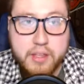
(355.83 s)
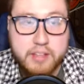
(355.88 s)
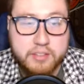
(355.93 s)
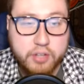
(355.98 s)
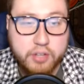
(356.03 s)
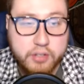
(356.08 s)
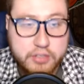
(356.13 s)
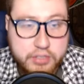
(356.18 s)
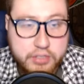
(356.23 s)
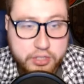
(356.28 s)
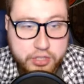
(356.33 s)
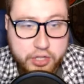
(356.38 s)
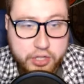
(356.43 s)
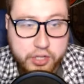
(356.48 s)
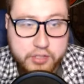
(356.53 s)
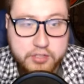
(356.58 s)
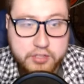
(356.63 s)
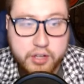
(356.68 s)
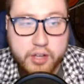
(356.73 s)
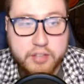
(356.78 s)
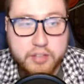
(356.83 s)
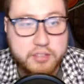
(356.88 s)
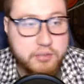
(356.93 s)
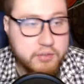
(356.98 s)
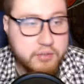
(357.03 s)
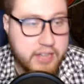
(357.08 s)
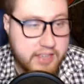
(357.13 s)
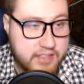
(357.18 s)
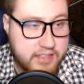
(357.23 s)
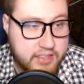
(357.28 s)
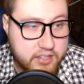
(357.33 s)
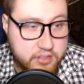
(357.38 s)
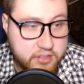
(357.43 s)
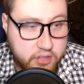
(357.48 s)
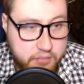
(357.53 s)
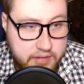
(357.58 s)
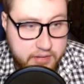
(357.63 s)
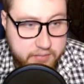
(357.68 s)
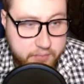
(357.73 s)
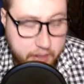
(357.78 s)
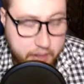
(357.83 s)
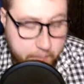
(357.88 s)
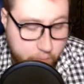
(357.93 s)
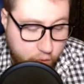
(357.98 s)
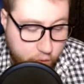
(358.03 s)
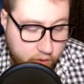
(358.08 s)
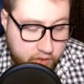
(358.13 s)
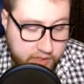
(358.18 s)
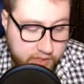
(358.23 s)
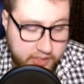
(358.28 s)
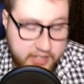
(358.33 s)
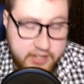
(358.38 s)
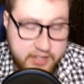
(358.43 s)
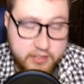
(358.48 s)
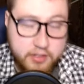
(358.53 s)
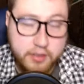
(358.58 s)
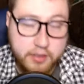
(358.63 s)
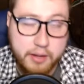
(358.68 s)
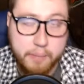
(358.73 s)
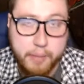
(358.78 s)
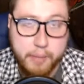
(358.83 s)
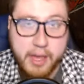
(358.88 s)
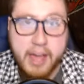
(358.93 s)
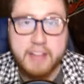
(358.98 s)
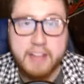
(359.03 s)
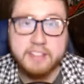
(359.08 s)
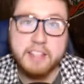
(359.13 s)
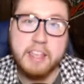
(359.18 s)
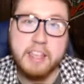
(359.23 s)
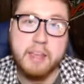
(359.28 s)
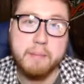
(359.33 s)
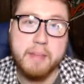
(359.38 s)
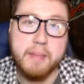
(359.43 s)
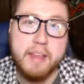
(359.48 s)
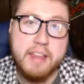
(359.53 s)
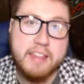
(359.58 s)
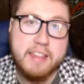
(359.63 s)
Dalton Schultz. Also, I think there's going to be more of a lean to their pass game.